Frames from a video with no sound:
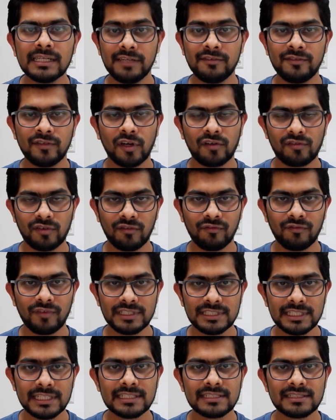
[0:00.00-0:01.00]
If you are from
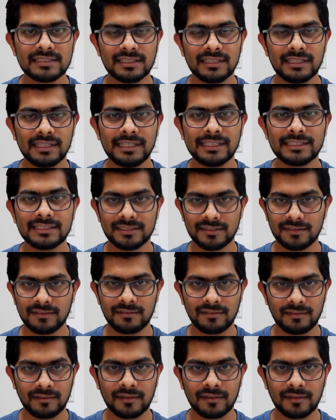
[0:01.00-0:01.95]
physics, it's